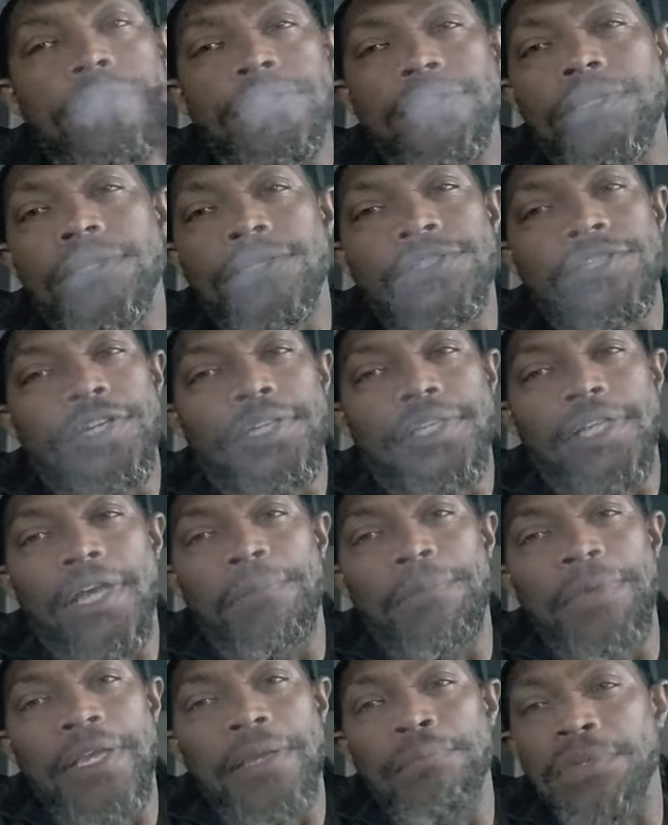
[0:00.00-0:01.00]
Told y'all
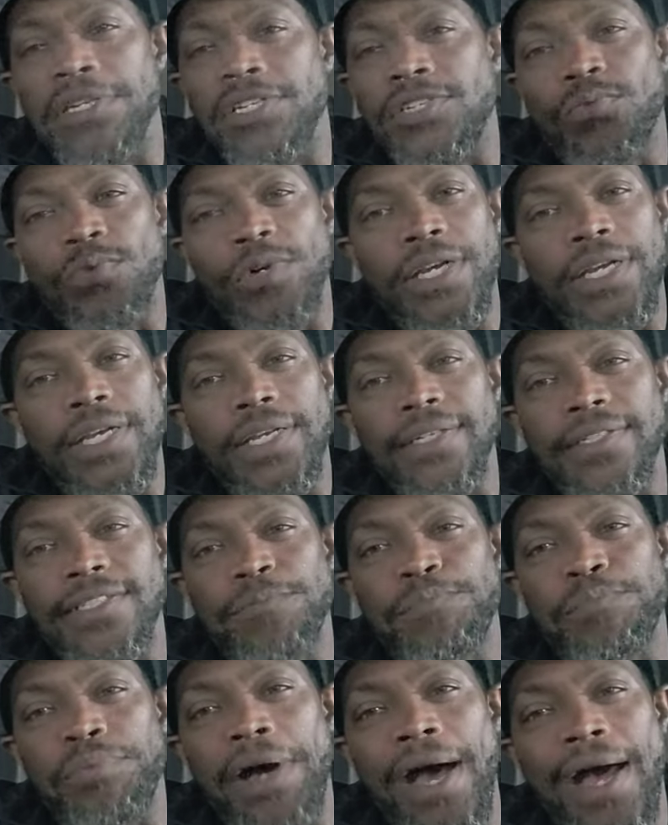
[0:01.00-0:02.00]
I'm in between
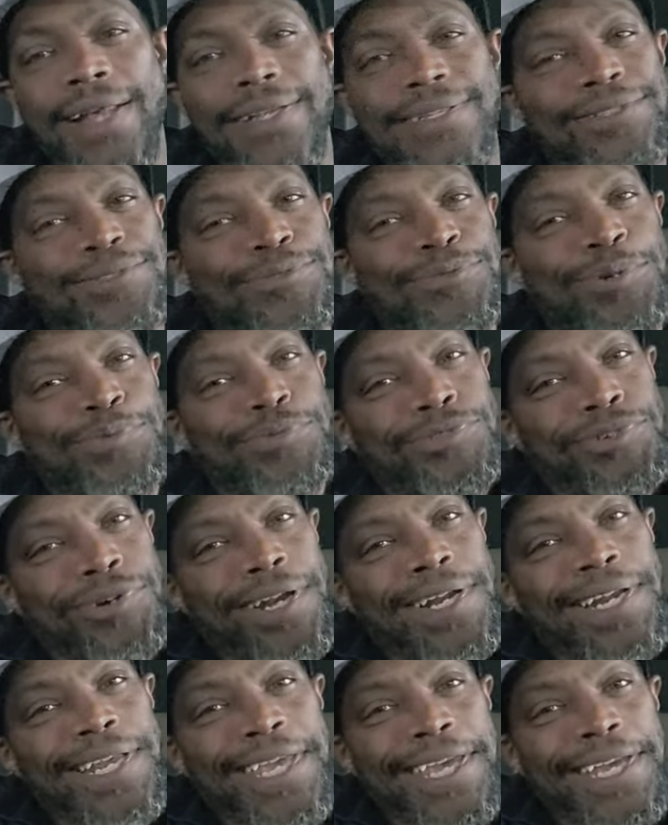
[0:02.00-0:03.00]
spots, so I'm
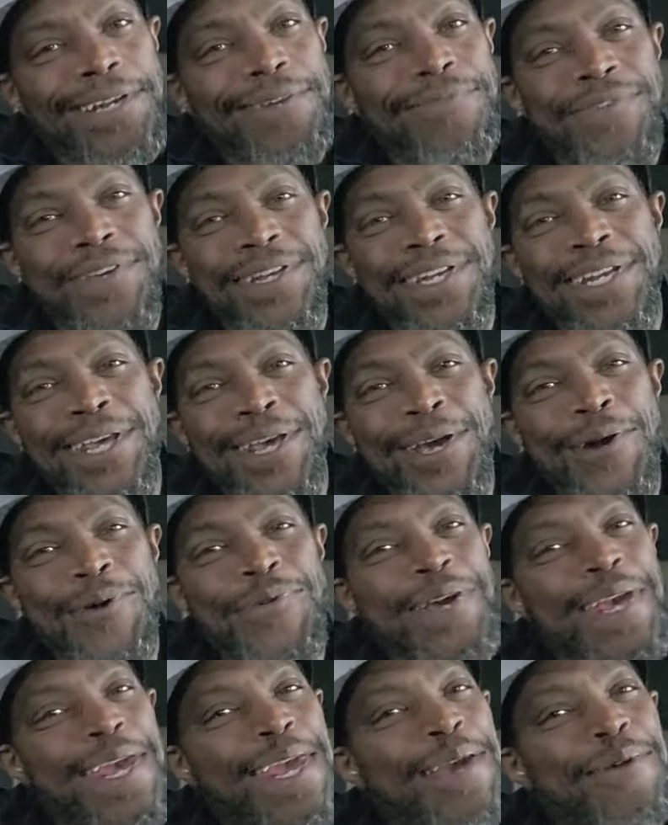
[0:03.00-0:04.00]
trying to get a
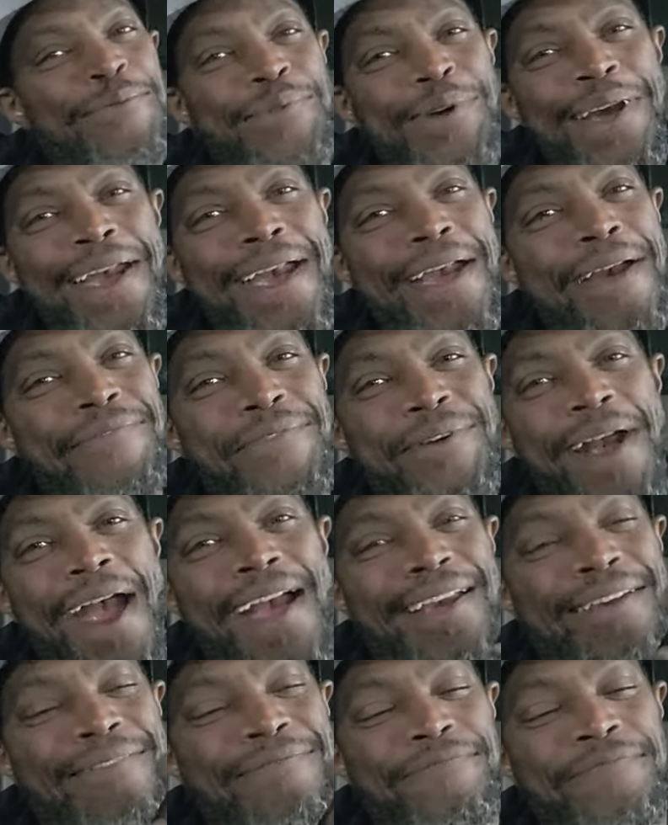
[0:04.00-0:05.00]
video in wherever
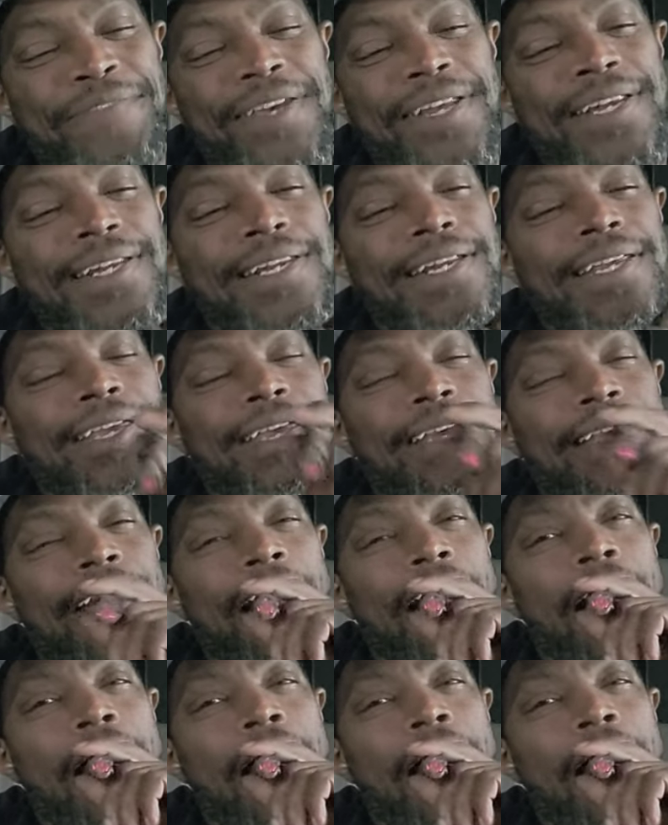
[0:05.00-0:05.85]
I can fit it in.